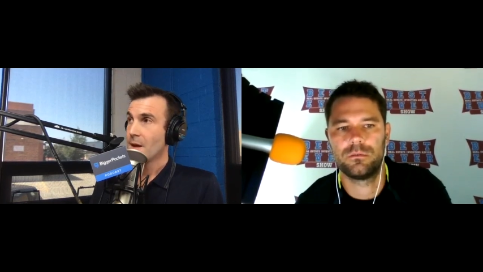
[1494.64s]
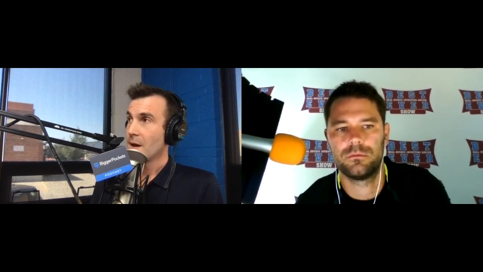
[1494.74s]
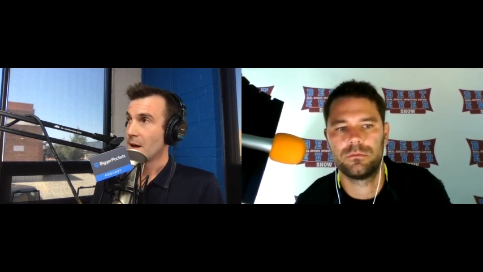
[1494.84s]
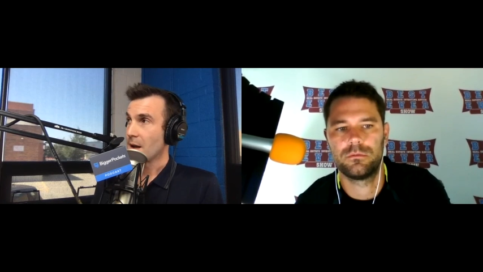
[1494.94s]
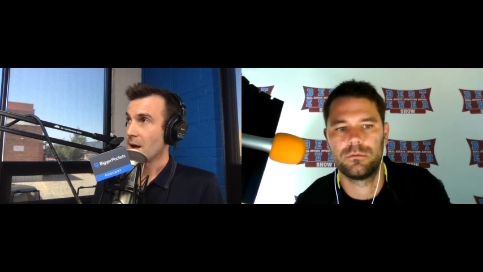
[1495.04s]

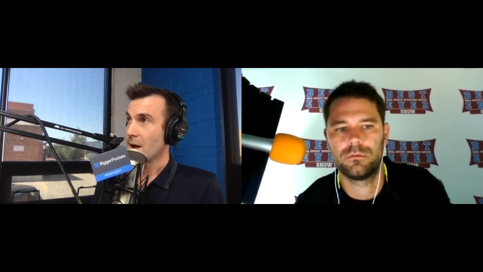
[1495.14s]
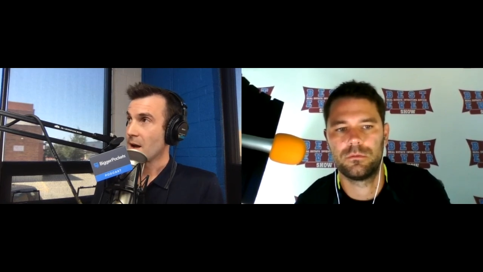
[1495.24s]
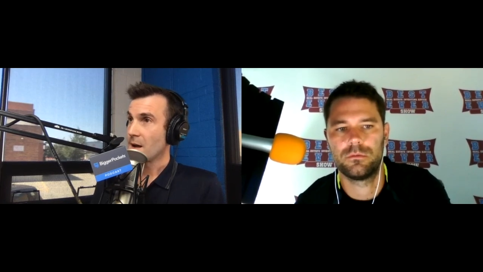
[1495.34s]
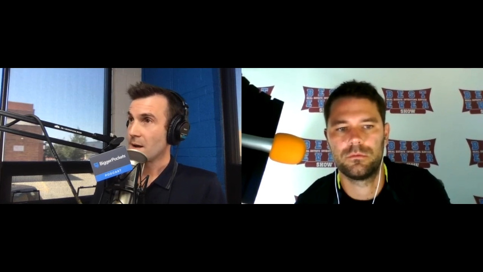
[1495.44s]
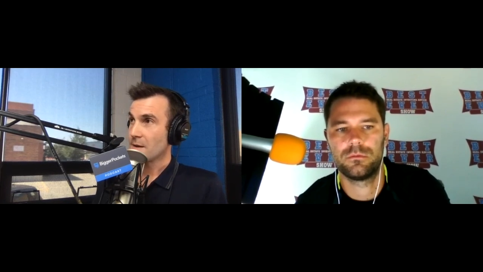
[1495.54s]
Speaker 1: Uh,
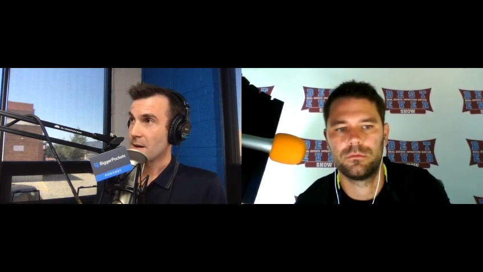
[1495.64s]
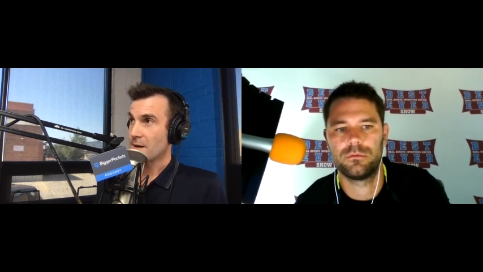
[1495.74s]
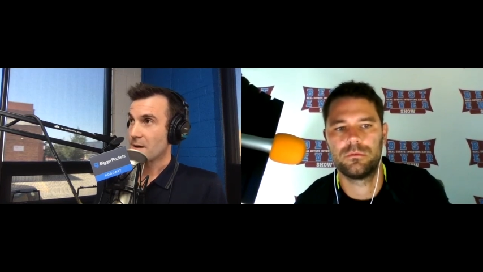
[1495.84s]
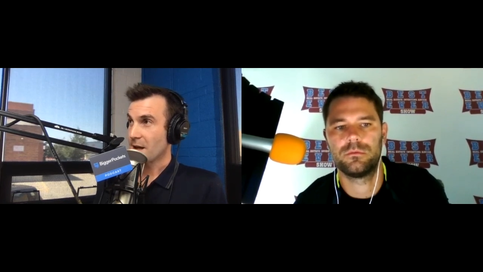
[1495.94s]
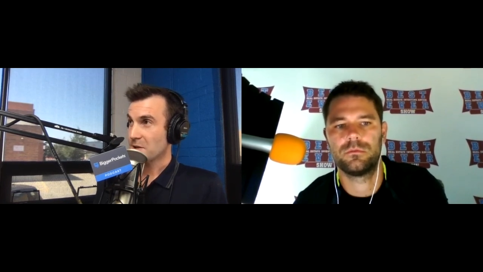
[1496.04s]

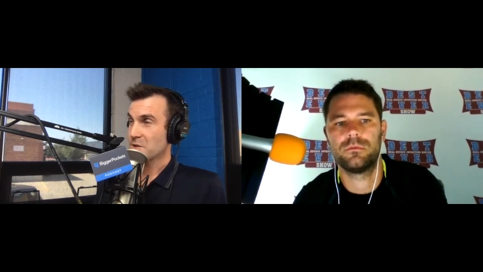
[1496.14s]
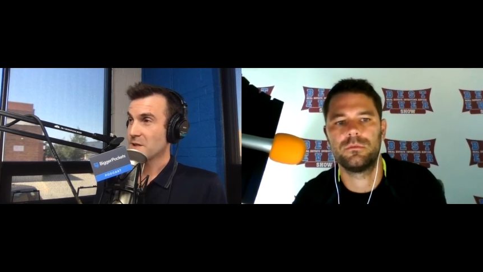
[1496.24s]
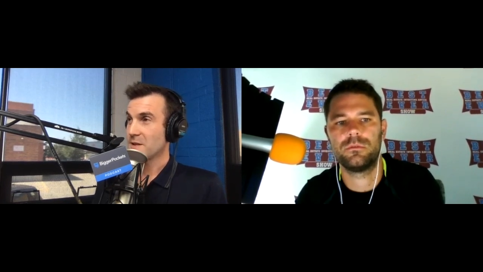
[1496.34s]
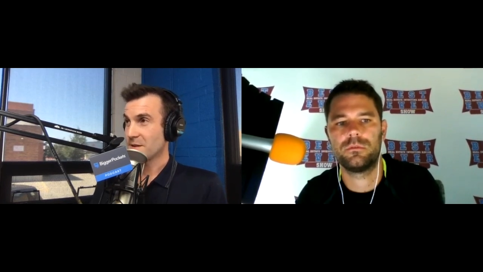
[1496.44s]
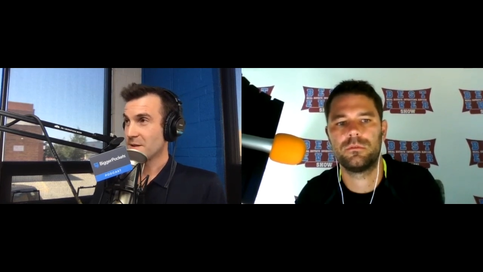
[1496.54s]
actually,
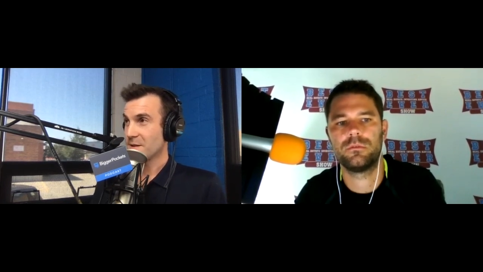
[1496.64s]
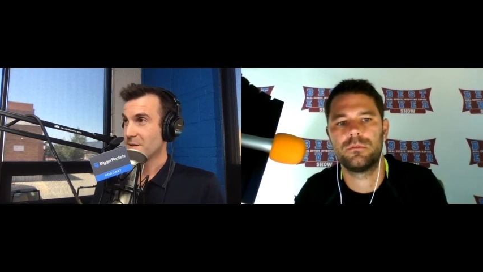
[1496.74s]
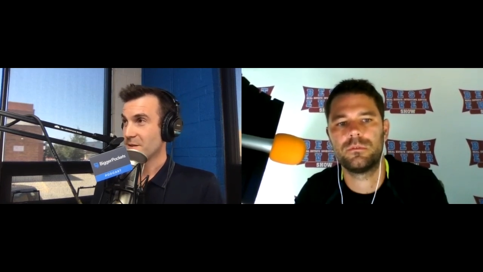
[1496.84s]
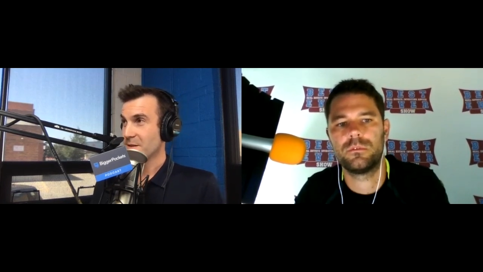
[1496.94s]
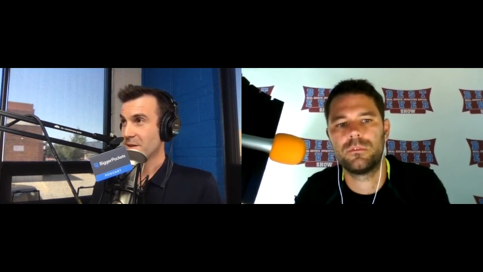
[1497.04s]
the
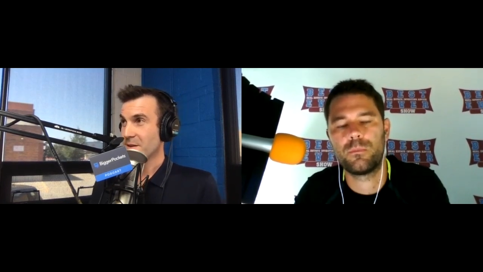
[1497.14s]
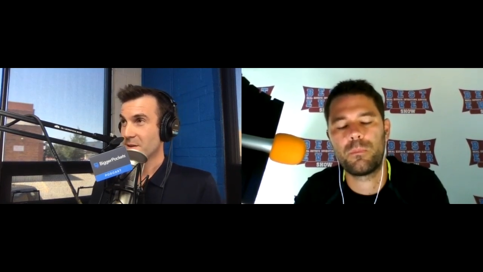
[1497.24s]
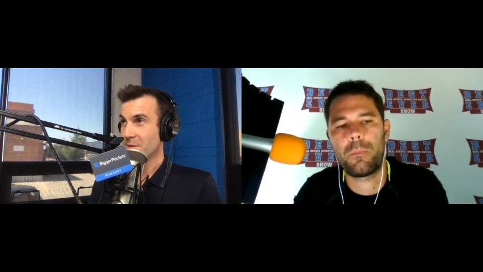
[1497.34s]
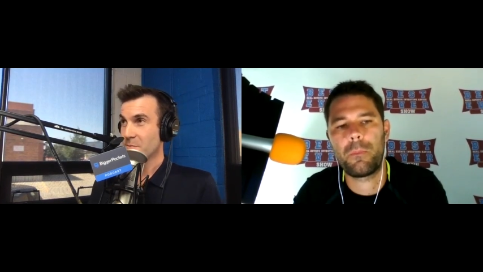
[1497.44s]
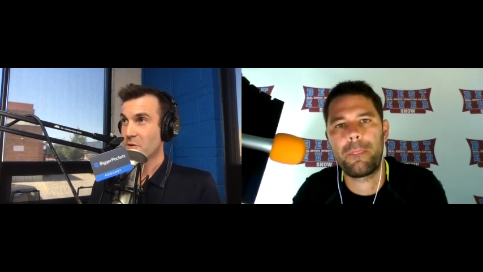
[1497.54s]

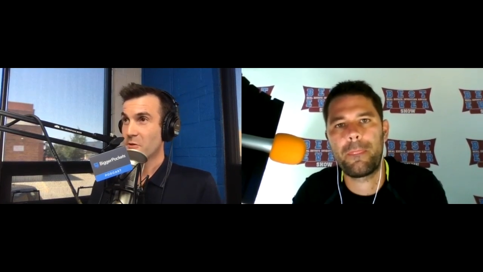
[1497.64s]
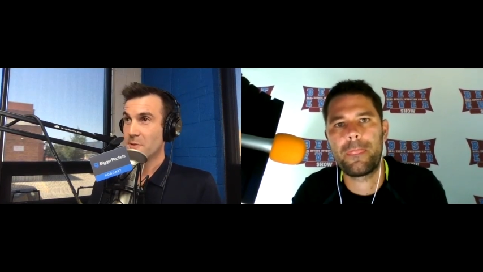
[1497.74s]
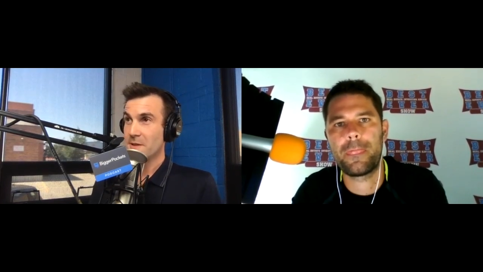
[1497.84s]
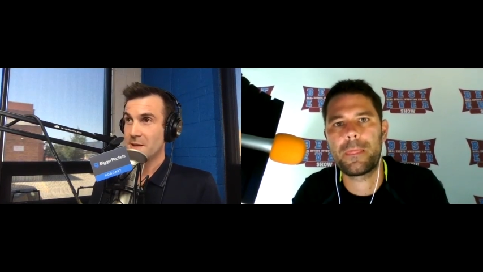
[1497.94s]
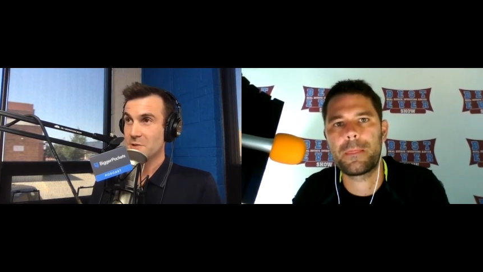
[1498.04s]
the most
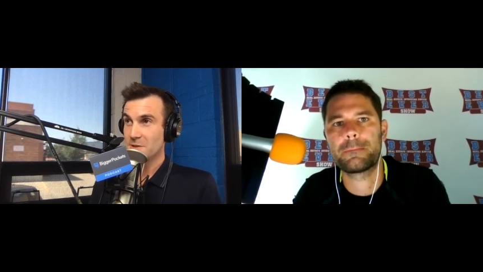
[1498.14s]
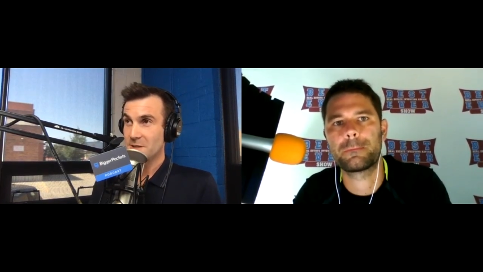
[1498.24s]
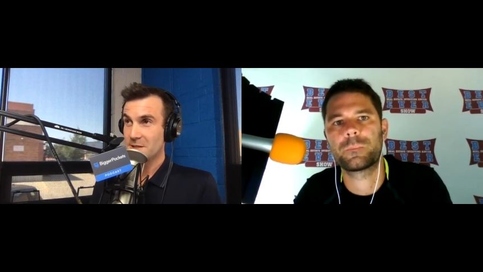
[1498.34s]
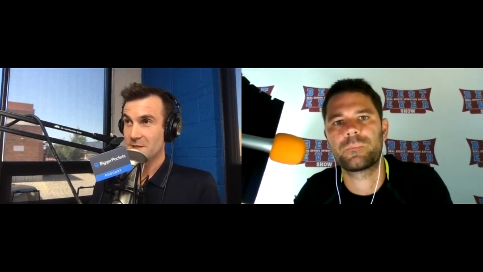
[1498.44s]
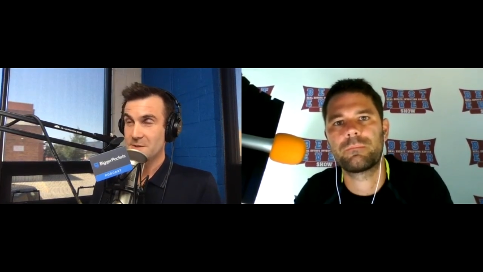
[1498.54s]
potential
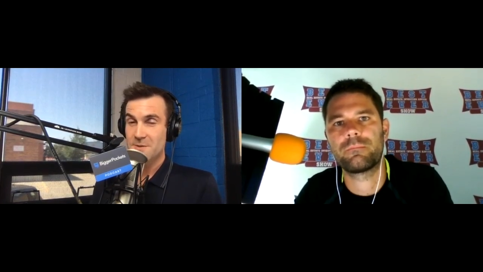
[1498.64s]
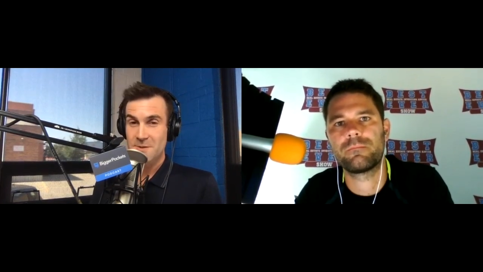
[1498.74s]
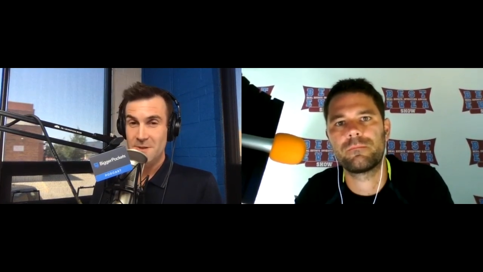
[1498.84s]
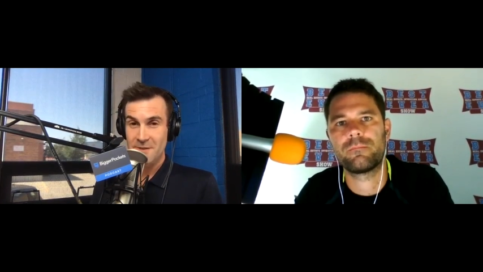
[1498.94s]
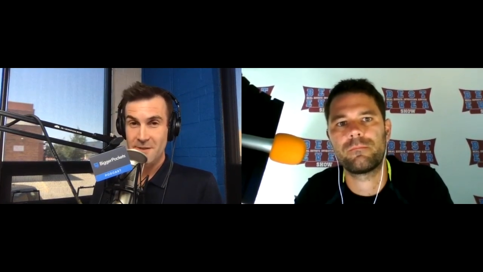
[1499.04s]
is
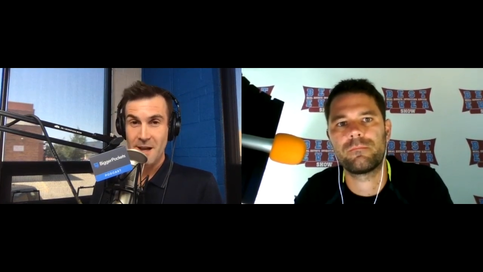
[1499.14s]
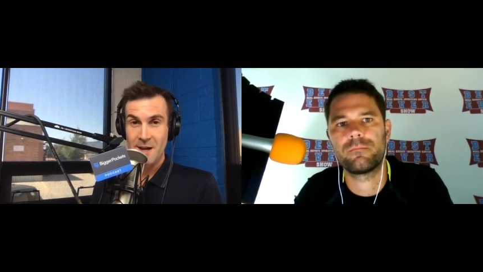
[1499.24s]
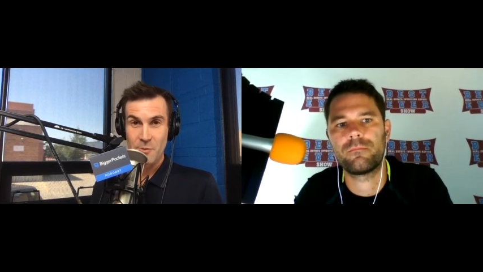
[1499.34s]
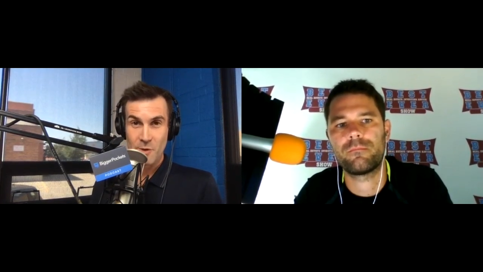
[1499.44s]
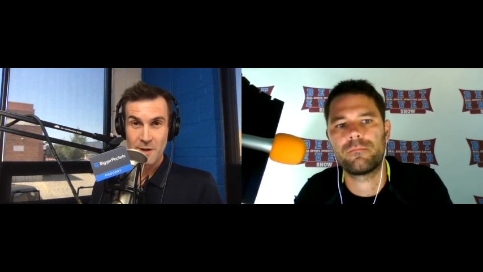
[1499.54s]
is not
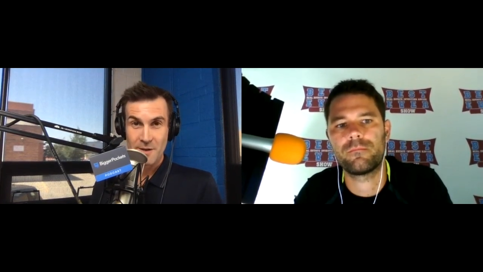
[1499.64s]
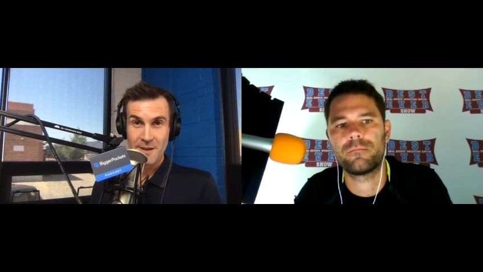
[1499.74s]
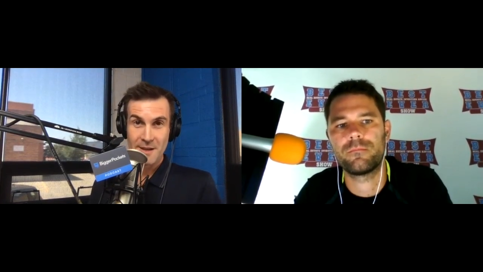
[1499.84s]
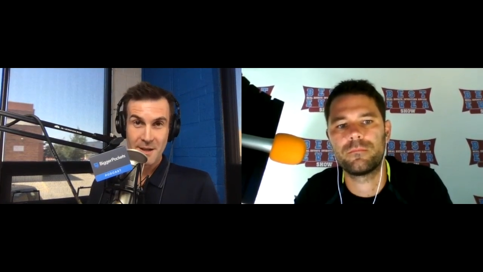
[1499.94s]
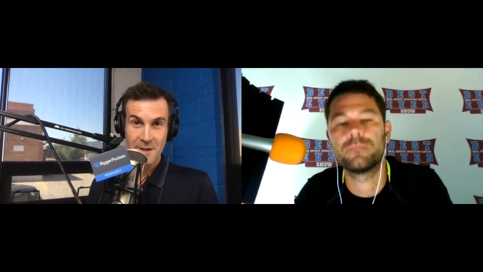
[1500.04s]
one that has